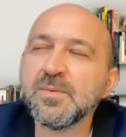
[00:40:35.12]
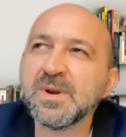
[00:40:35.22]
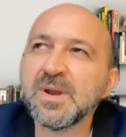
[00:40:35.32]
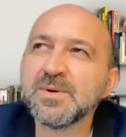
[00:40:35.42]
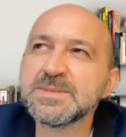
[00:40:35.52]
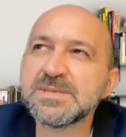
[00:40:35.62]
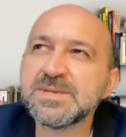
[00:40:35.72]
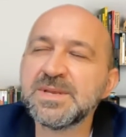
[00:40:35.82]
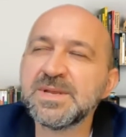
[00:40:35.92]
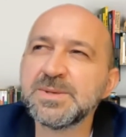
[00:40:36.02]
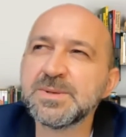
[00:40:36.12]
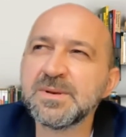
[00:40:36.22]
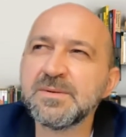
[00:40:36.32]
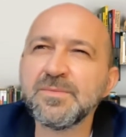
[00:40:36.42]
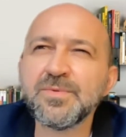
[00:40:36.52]
when I was a teenager
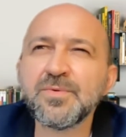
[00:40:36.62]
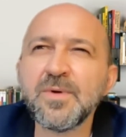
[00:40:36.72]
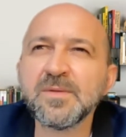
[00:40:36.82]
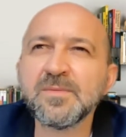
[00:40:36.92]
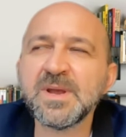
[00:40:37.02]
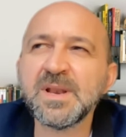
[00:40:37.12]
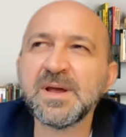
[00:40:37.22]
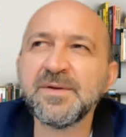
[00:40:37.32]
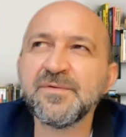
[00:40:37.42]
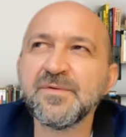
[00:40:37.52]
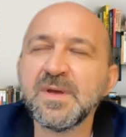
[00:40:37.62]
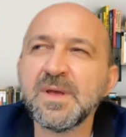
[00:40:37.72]
and throughout my life,